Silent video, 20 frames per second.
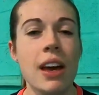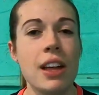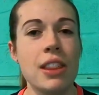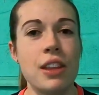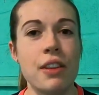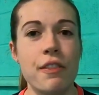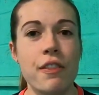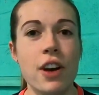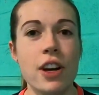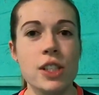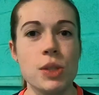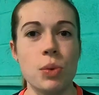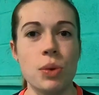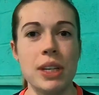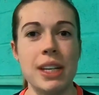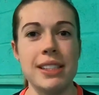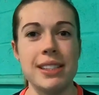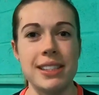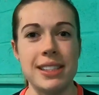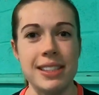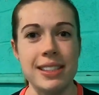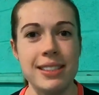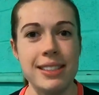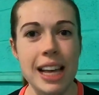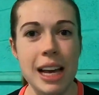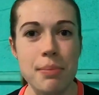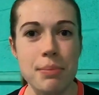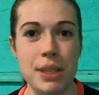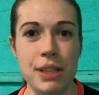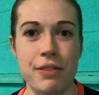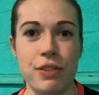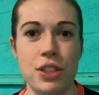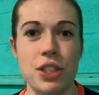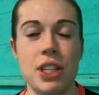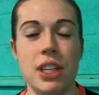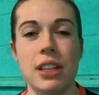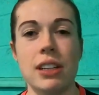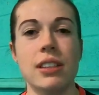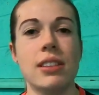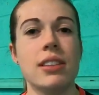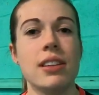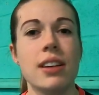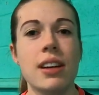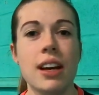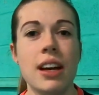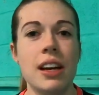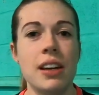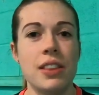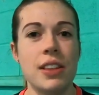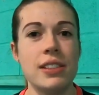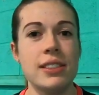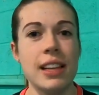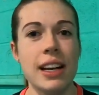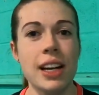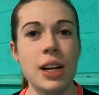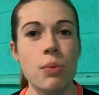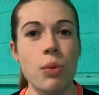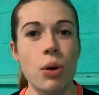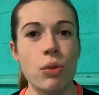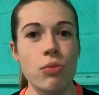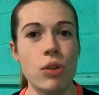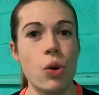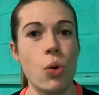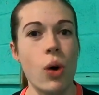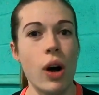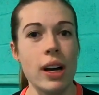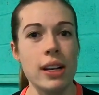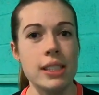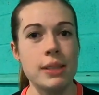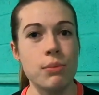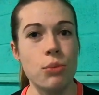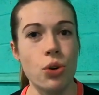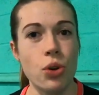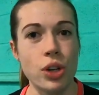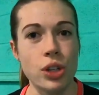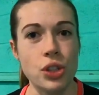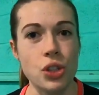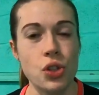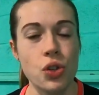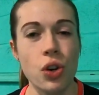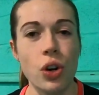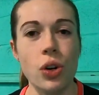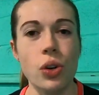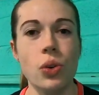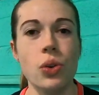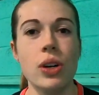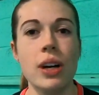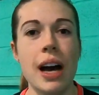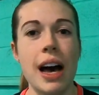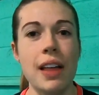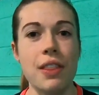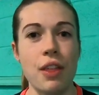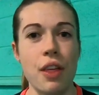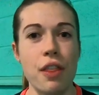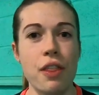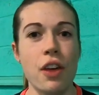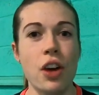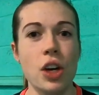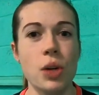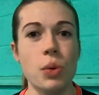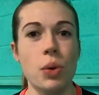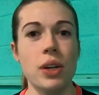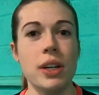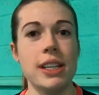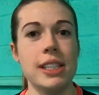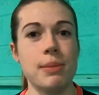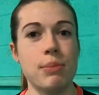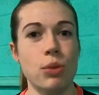The first one is a deceptive return, the second one requires more control, and the third one is